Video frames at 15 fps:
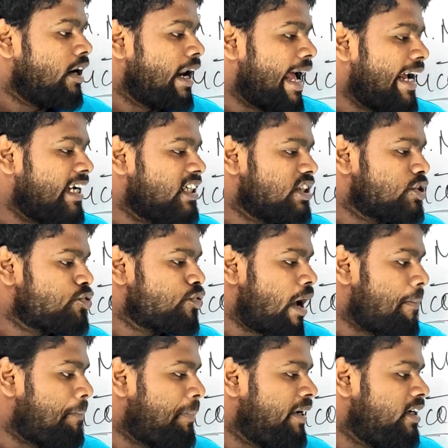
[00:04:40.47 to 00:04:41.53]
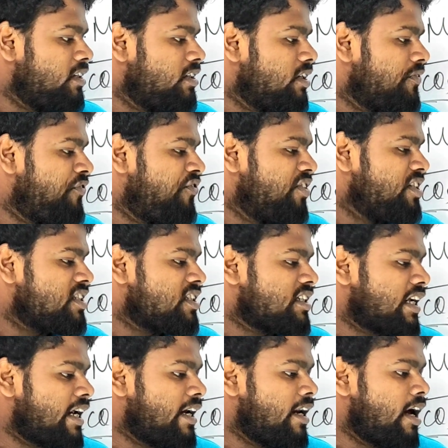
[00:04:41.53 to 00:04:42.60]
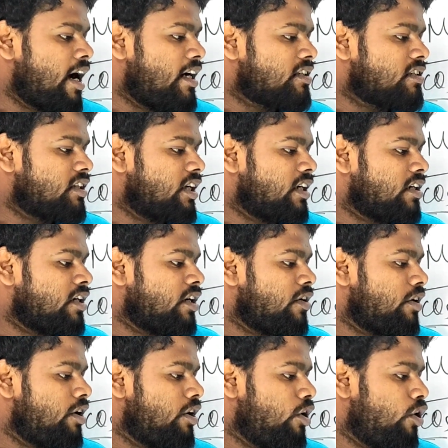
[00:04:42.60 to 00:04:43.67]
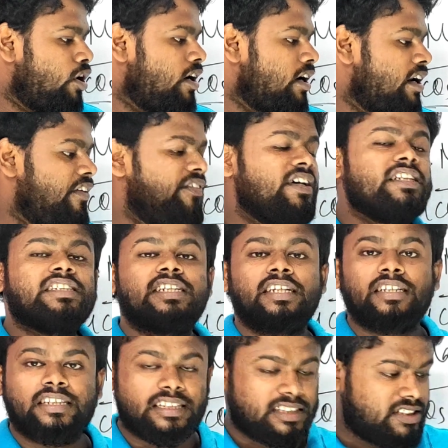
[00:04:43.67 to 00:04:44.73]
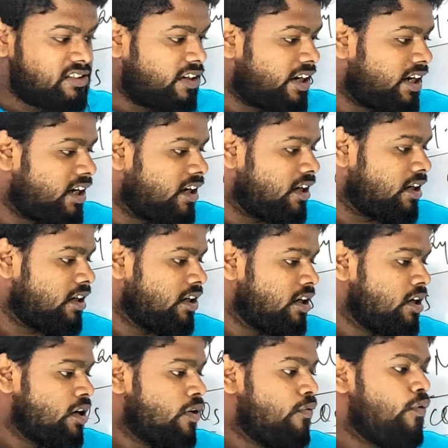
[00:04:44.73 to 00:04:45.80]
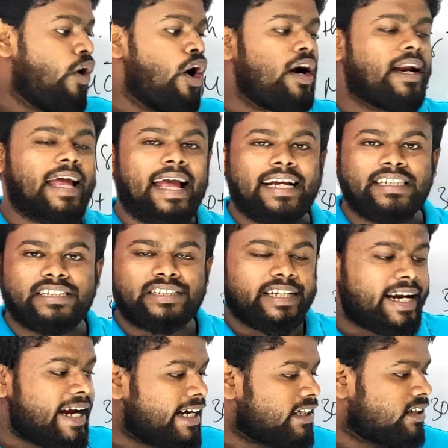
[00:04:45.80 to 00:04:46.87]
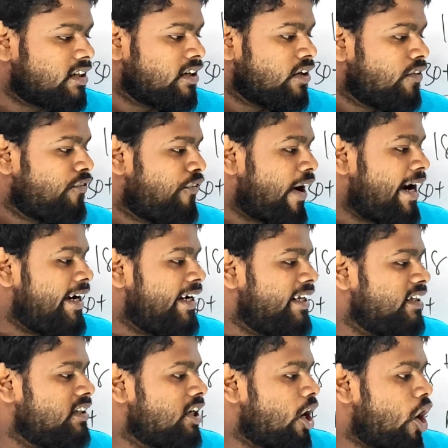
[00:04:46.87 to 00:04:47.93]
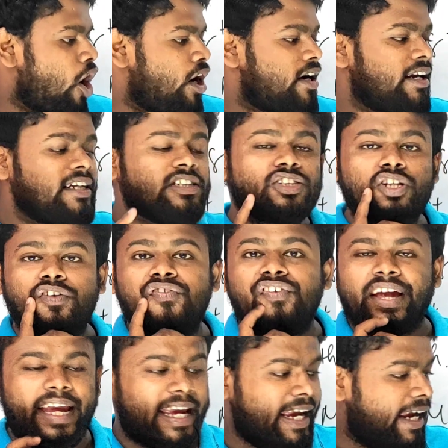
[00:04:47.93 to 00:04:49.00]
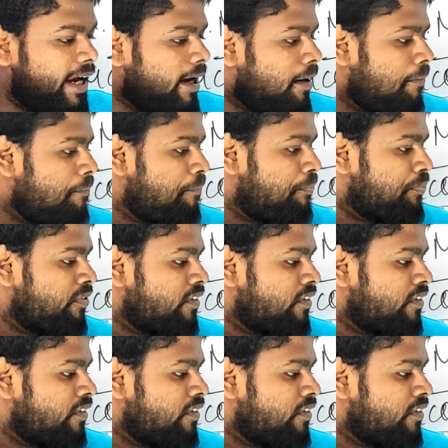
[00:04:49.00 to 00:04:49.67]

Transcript: like swapping the first and last letter or reversing the string. Word extract, finding the occurrence of a,